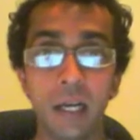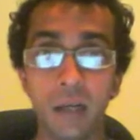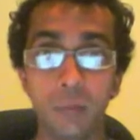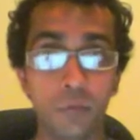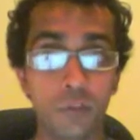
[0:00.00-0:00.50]

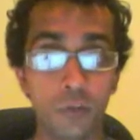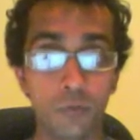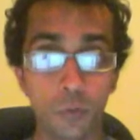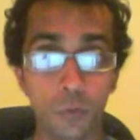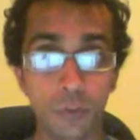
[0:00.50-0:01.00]
so
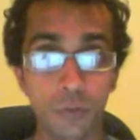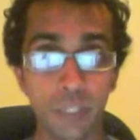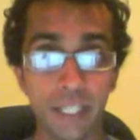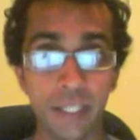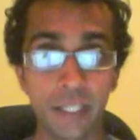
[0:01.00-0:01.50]
forth,
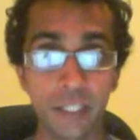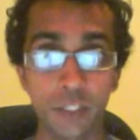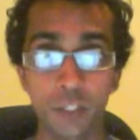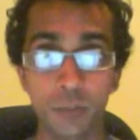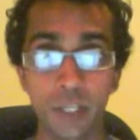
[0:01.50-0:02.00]
where you
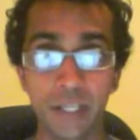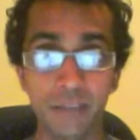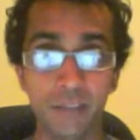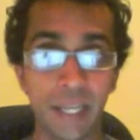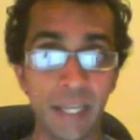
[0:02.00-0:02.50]
might
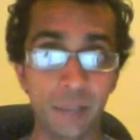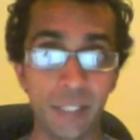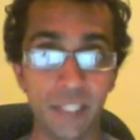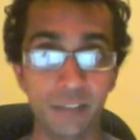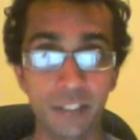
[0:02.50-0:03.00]
have an
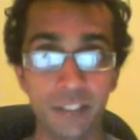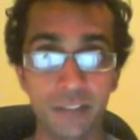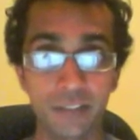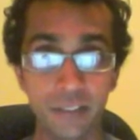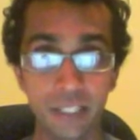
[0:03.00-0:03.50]
ABN
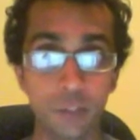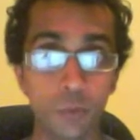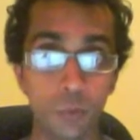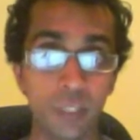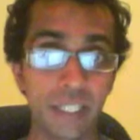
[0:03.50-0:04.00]
registered and you're
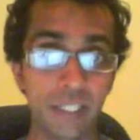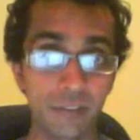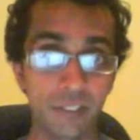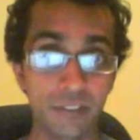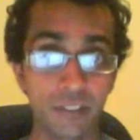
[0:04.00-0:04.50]
working
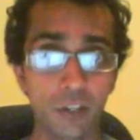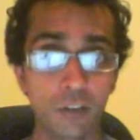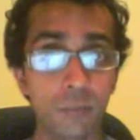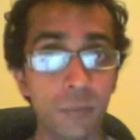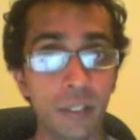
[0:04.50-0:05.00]
for
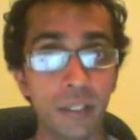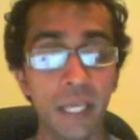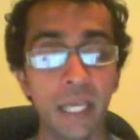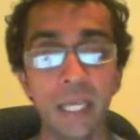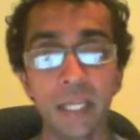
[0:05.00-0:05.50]
yourself. But
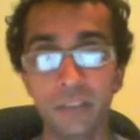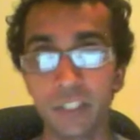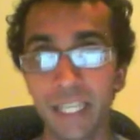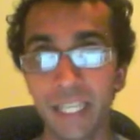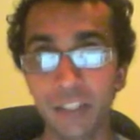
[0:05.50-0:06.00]
if you
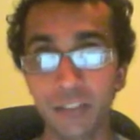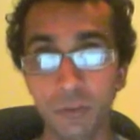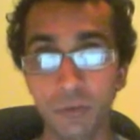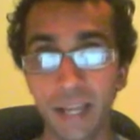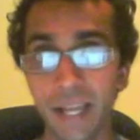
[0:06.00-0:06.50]
take
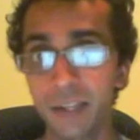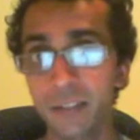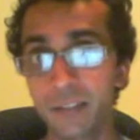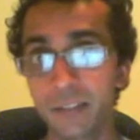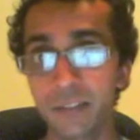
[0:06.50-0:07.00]
yourself out of
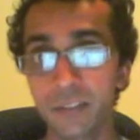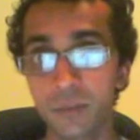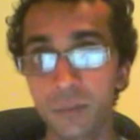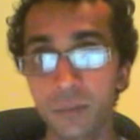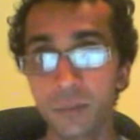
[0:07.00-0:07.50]
the
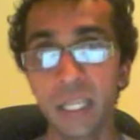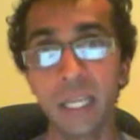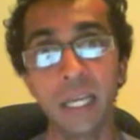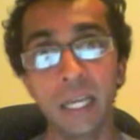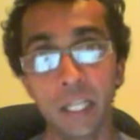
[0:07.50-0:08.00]
system,
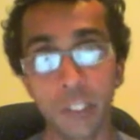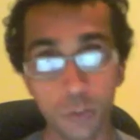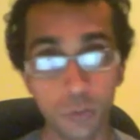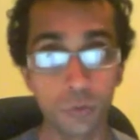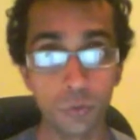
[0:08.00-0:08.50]

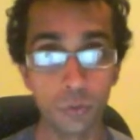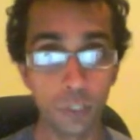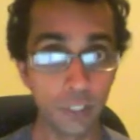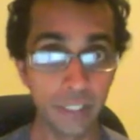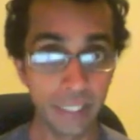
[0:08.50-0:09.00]
you
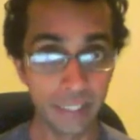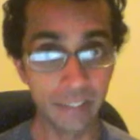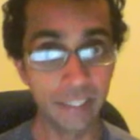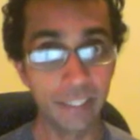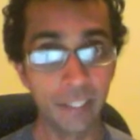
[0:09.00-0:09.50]
don't get
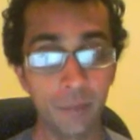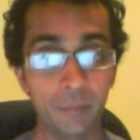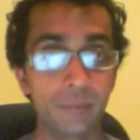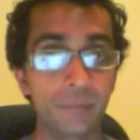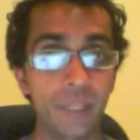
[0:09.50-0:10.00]
an income.
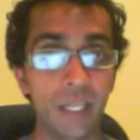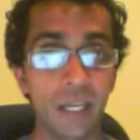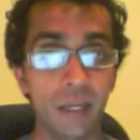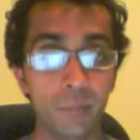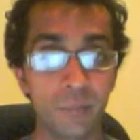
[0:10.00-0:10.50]

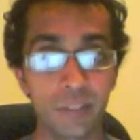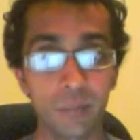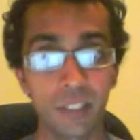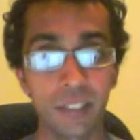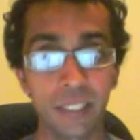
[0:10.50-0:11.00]

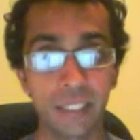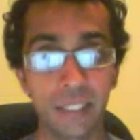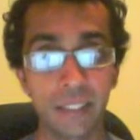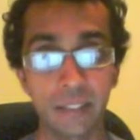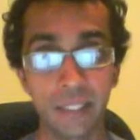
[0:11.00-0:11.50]

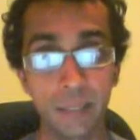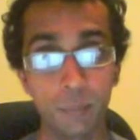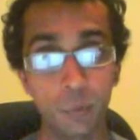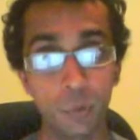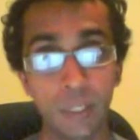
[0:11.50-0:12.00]
Similarly, the
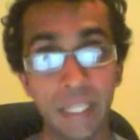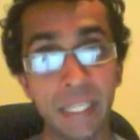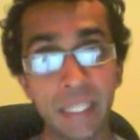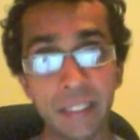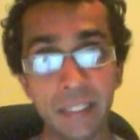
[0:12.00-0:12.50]

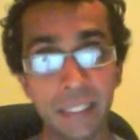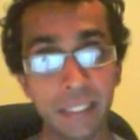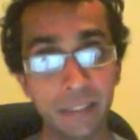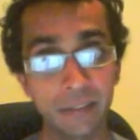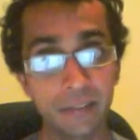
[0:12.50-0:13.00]
employee
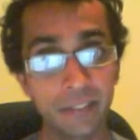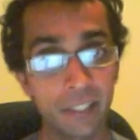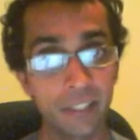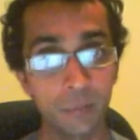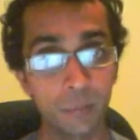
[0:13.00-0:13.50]
is
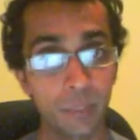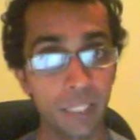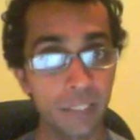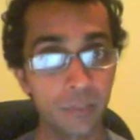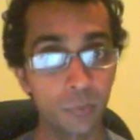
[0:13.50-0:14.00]
stuck in a
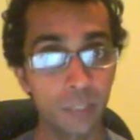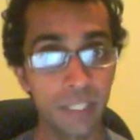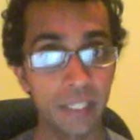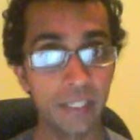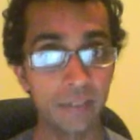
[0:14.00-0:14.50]
place
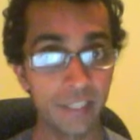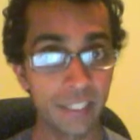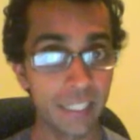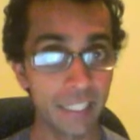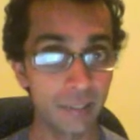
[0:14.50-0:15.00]
where if they
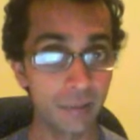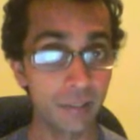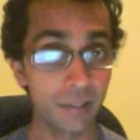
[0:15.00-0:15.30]
take their